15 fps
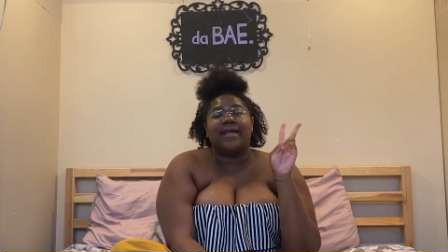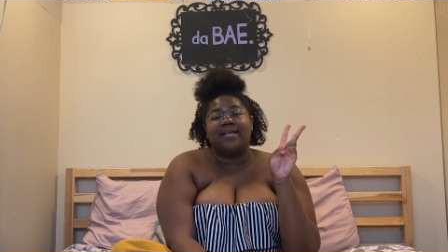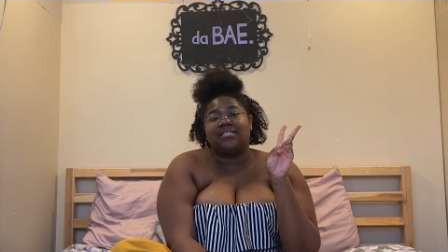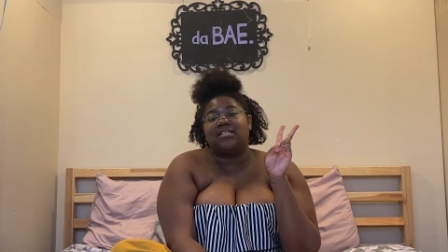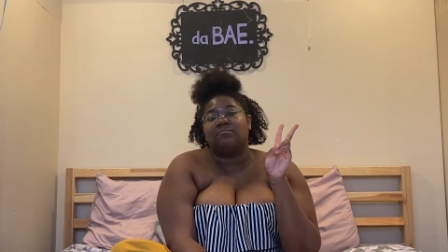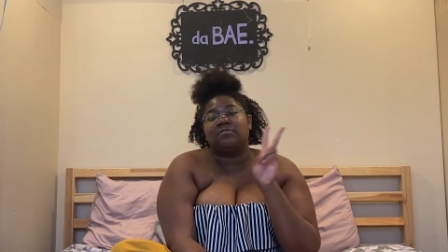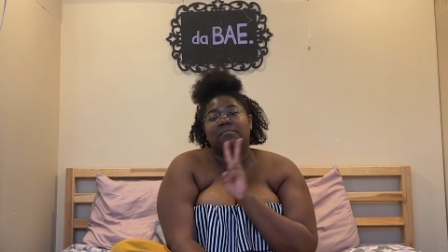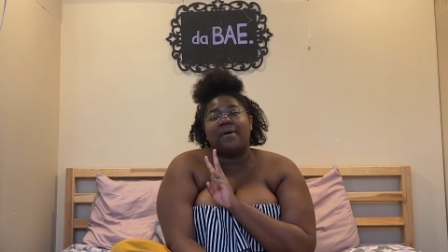
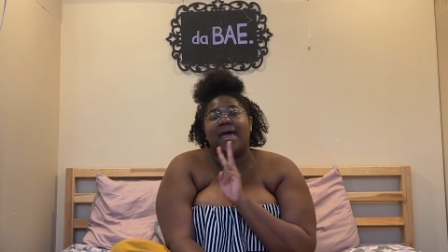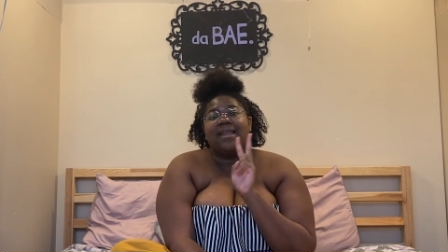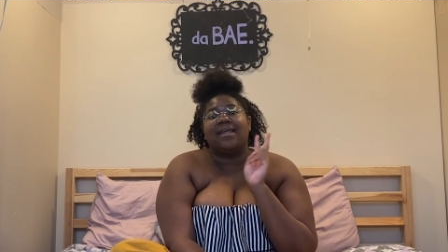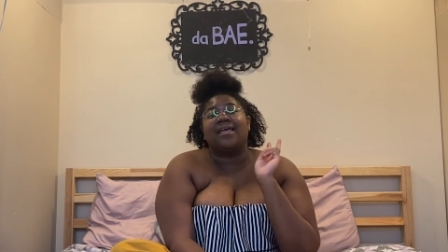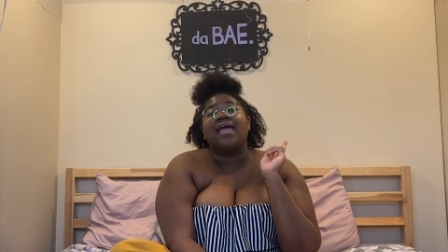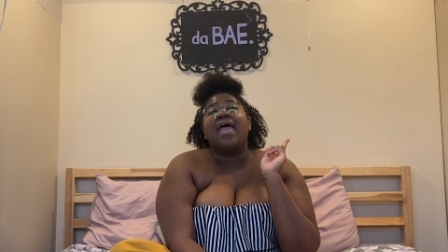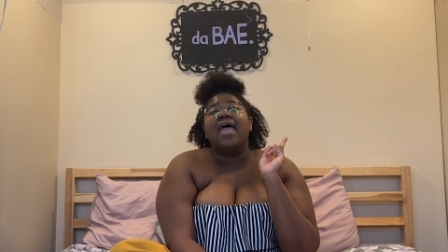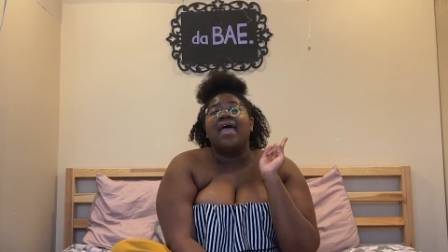asymptomatic
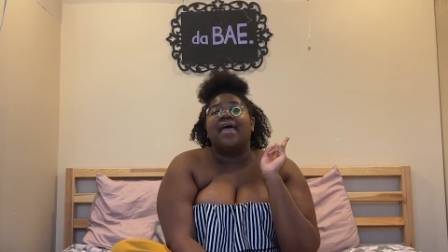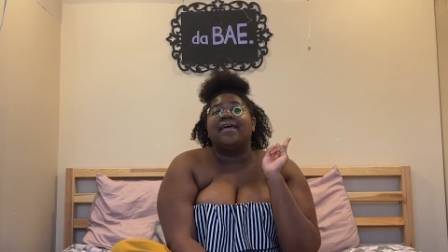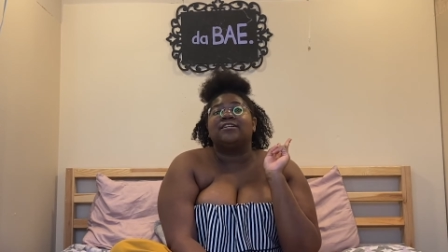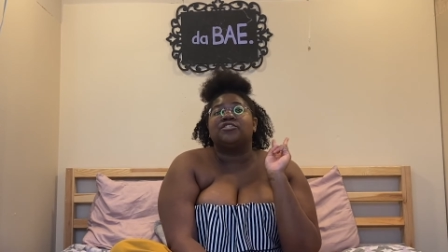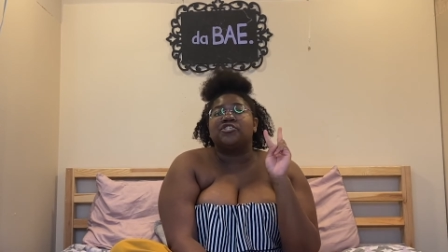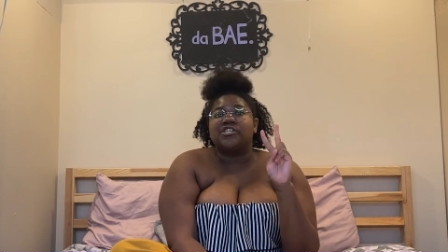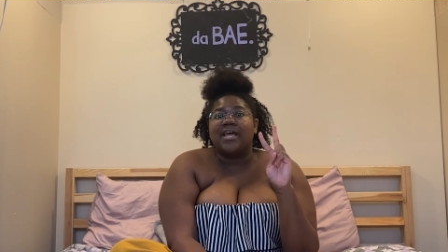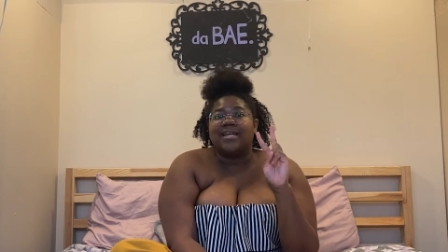and
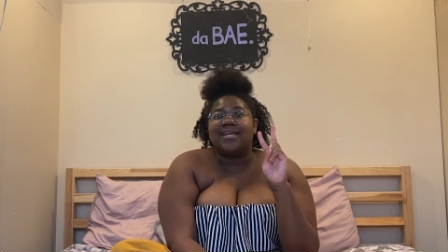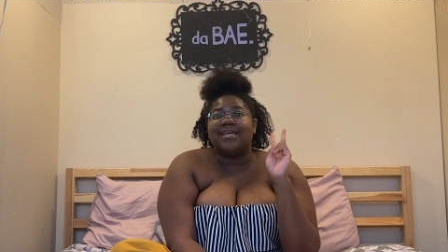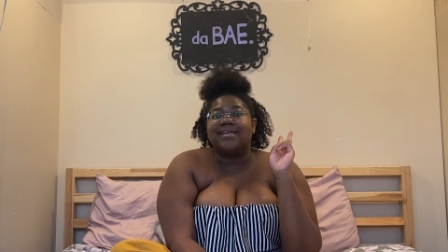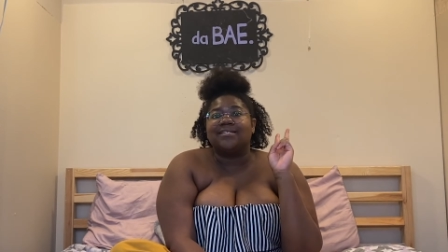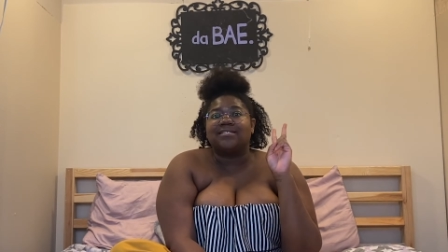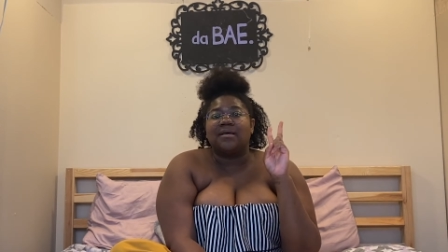shedding is